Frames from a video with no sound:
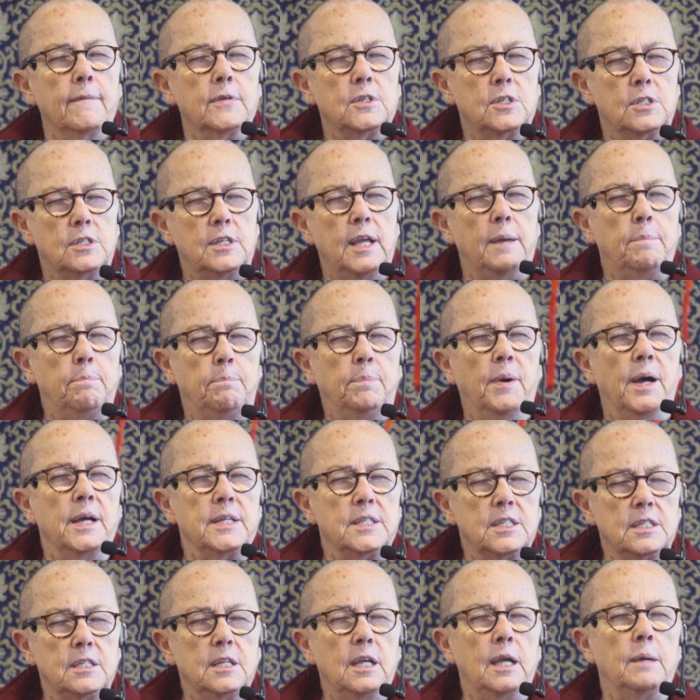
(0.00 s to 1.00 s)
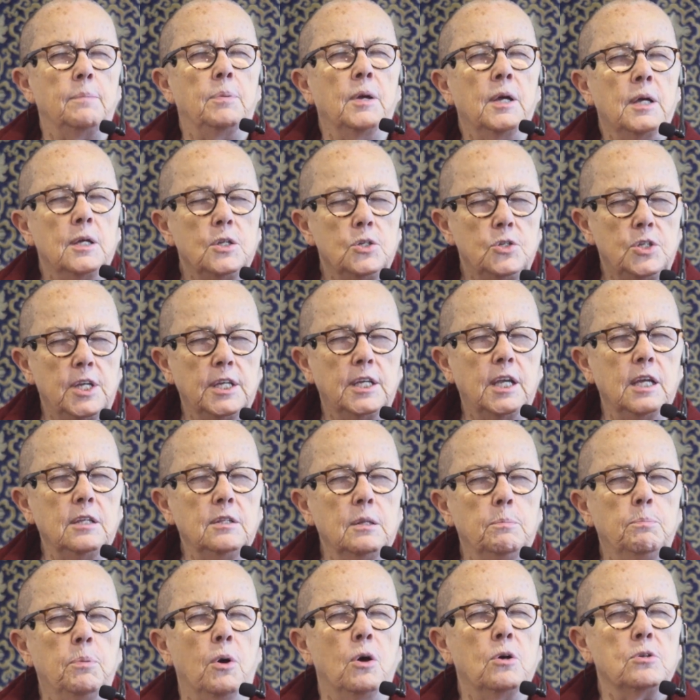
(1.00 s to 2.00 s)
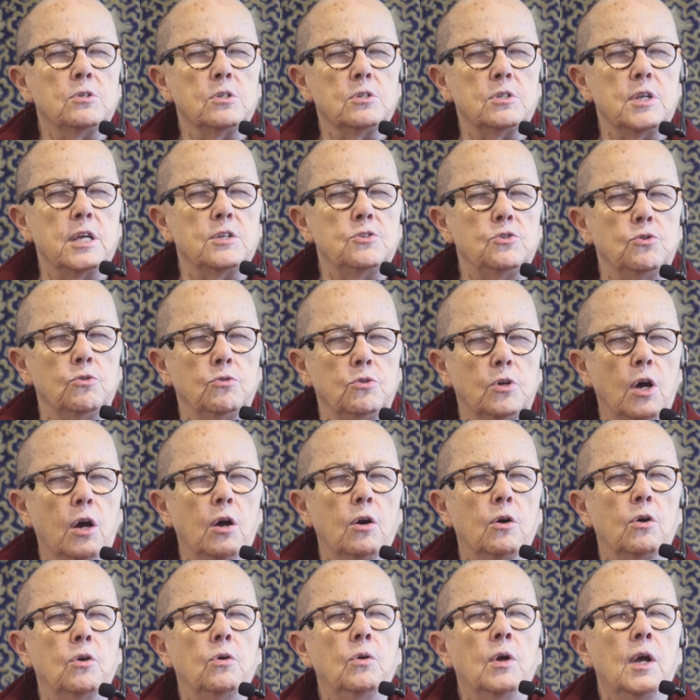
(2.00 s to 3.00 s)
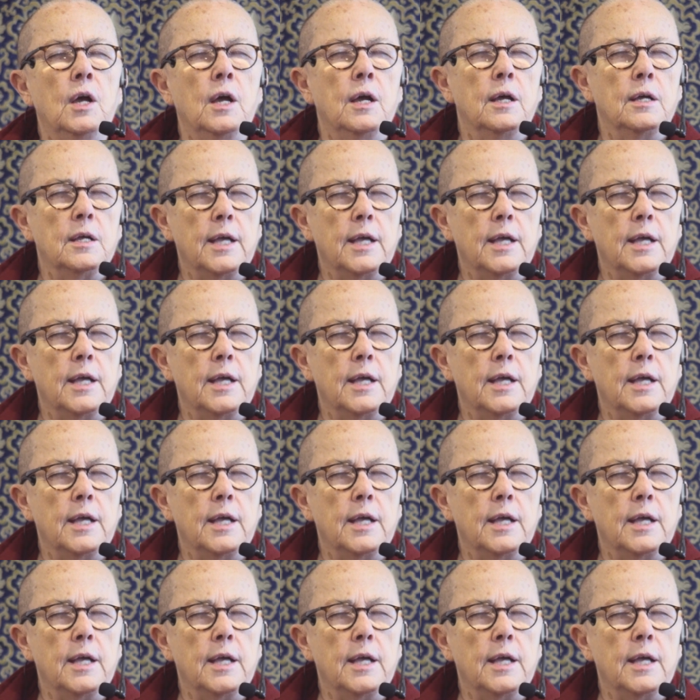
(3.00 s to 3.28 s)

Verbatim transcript: step by step, ticking the boxes as you go,